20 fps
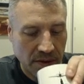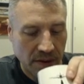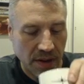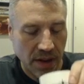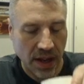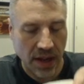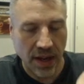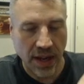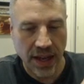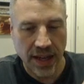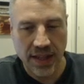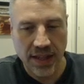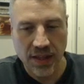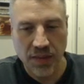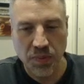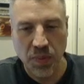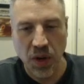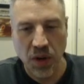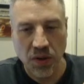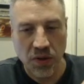at like this
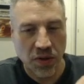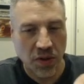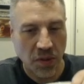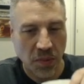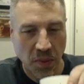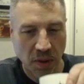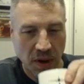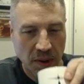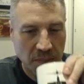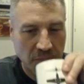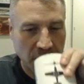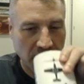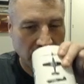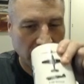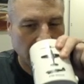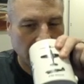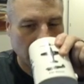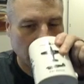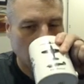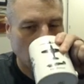poster print place.